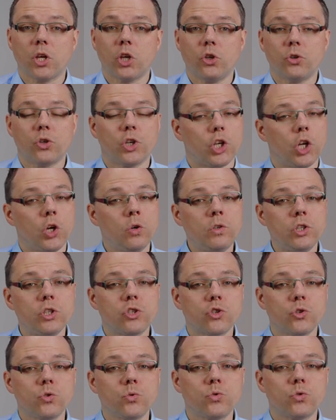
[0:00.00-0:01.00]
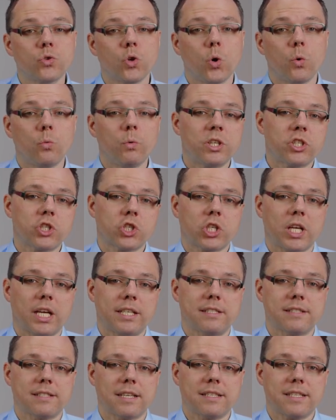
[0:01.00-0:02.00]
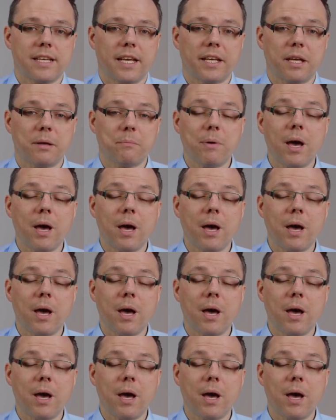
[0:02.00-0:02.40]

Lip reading: You can only choose which channels are taking